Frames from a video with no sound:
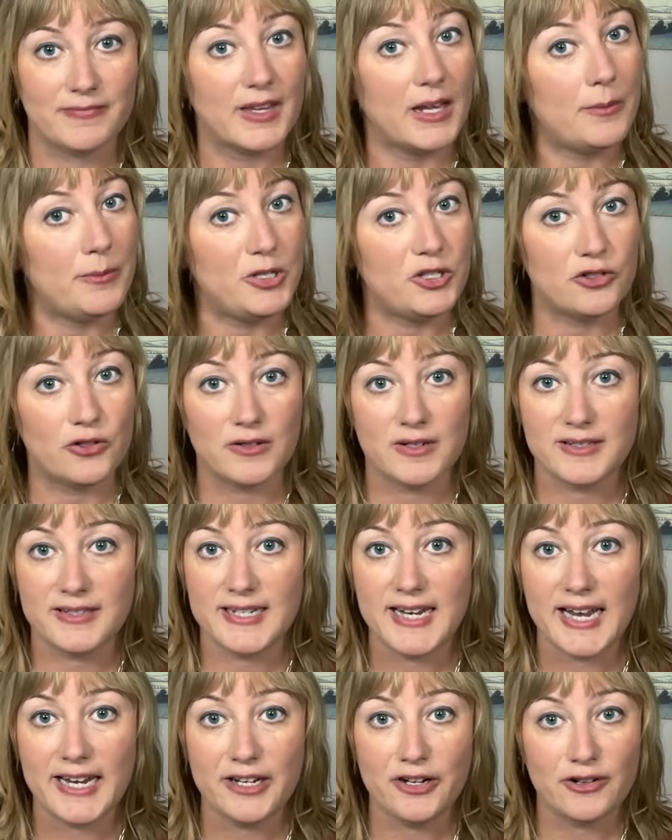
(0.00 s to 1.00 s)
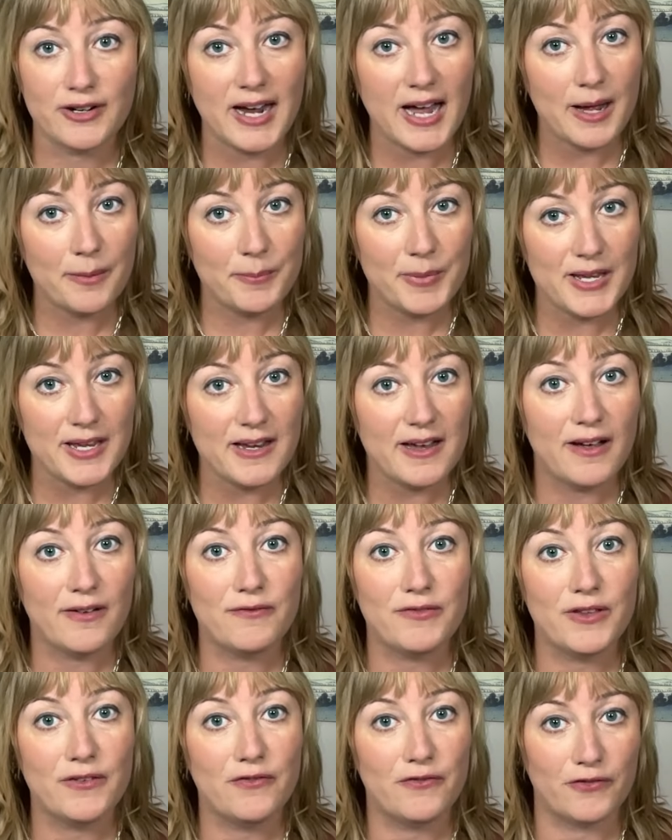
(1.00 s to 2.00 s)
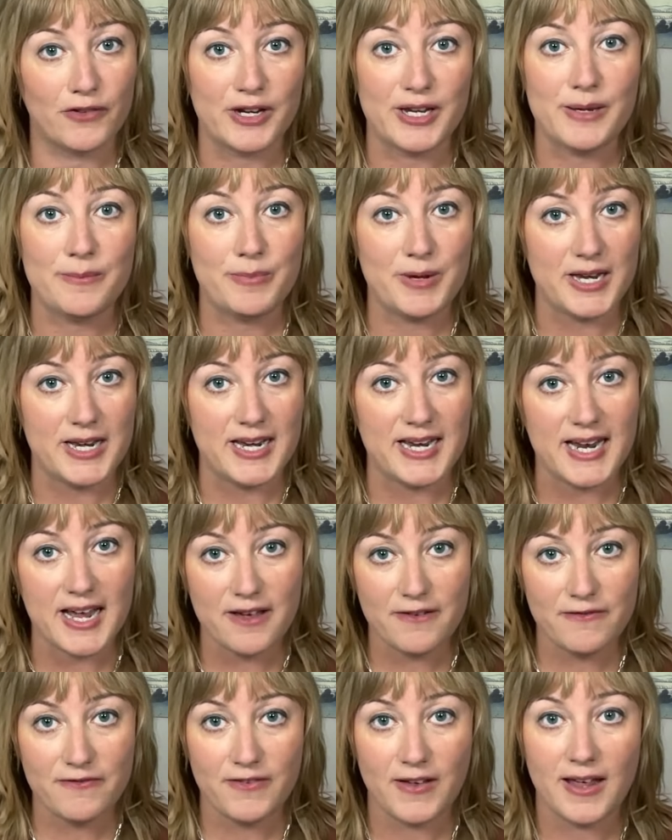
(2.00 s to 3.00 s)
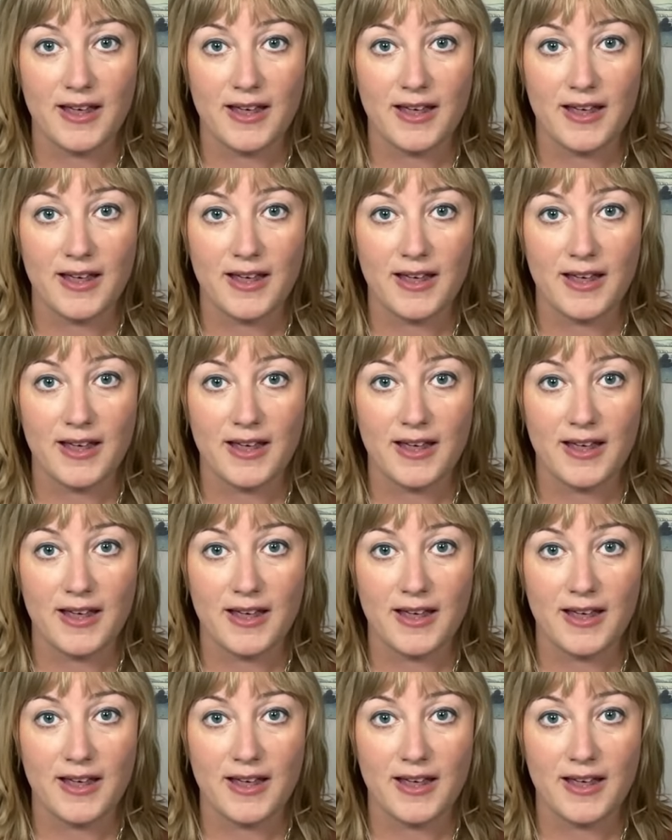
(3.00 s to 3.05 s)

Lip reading: And be sure to snag your copy of the free PDF